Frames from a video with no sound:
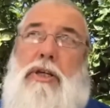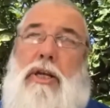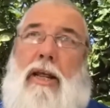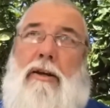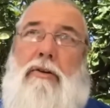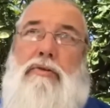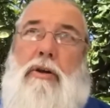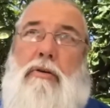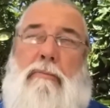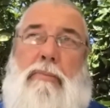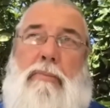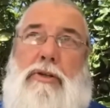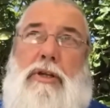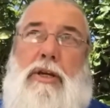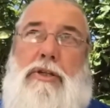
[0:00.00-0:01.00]
electrical
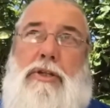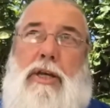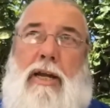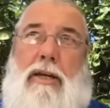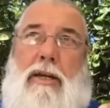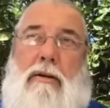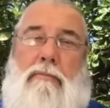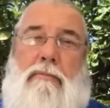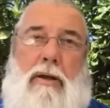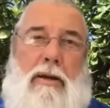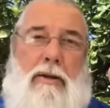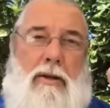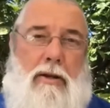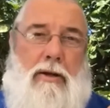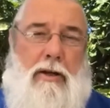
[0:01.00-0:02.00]
business, and
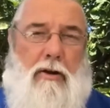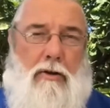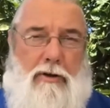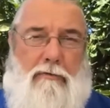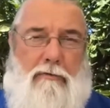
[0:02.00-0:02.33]
he got